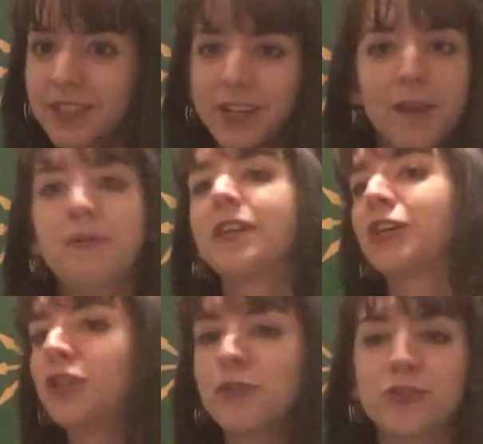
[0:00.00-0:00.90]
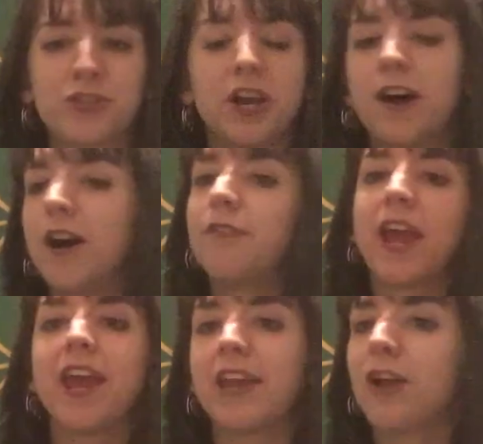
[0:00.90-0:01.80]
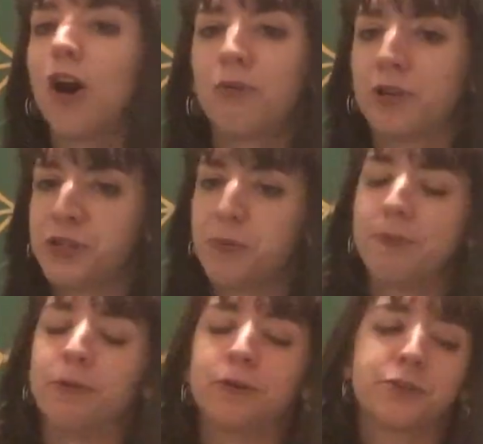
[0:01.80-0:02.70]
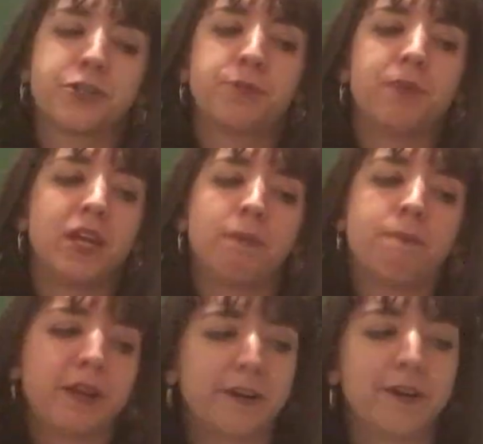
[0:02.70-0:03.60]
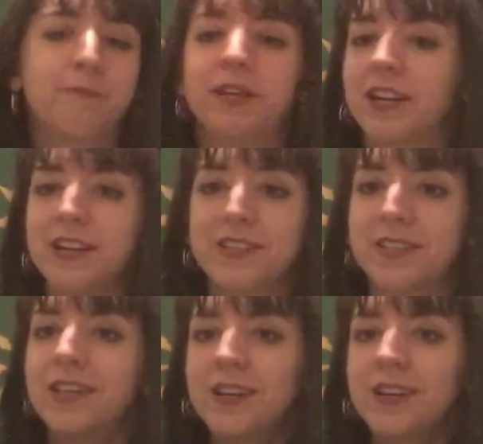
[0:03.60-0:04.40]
I've been accused of hating all rich people or just being bitter because